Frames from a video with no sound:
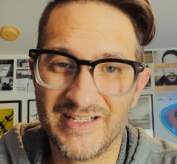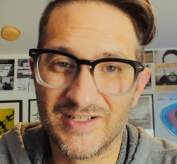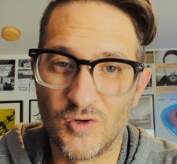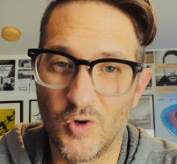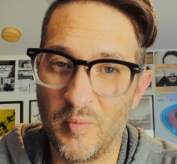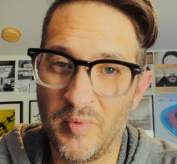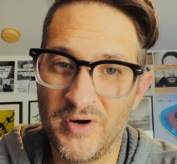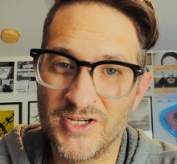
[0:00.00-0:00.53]

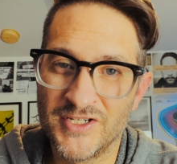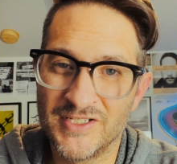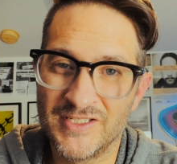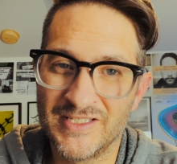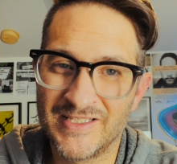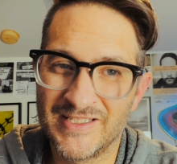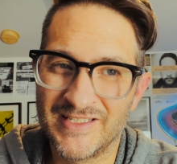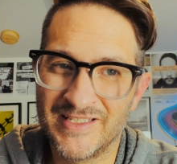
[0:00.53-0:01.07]

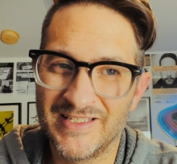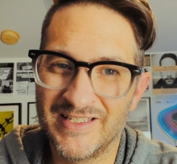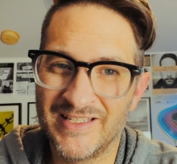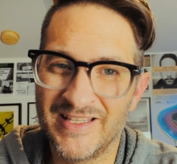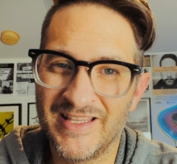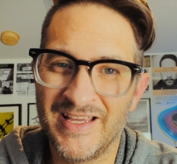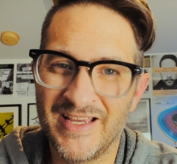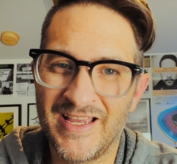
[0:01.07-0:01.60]
Corporations,
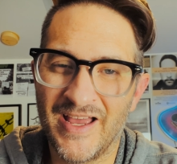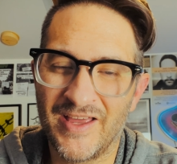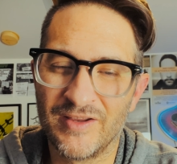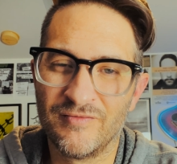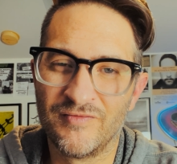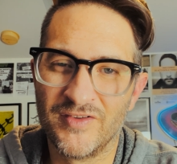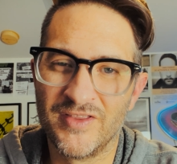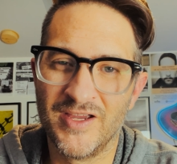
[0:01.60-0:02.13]
they
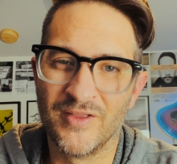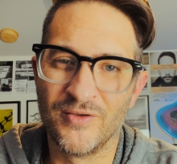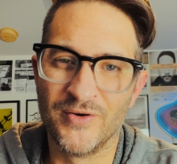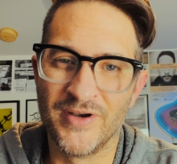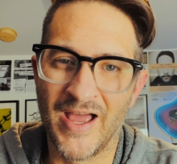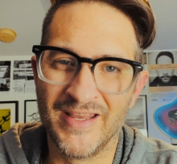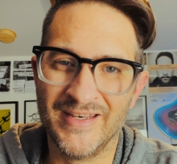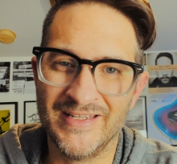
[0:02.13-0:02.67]
accounted for the other
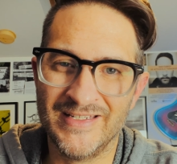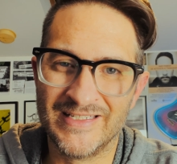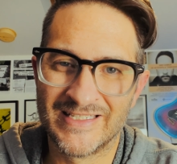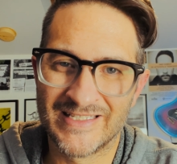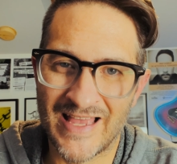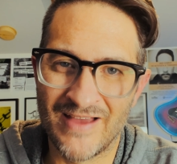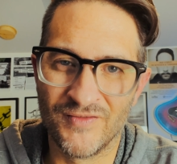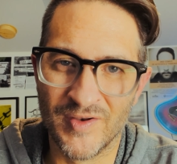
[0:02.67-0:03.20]

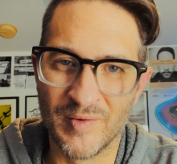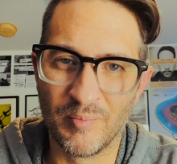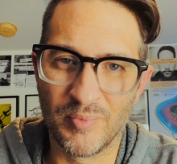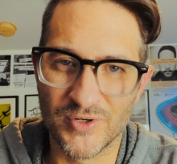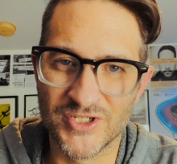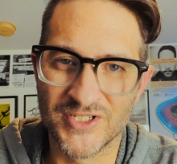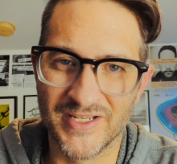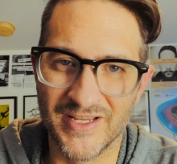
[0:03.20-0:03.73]

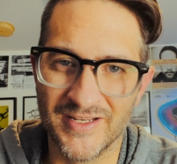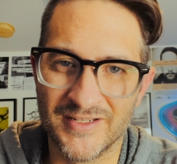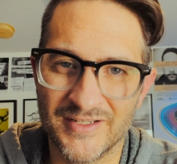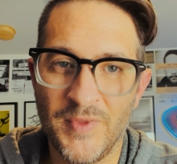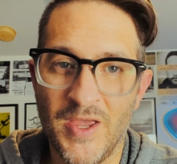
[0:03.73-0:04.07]
97%.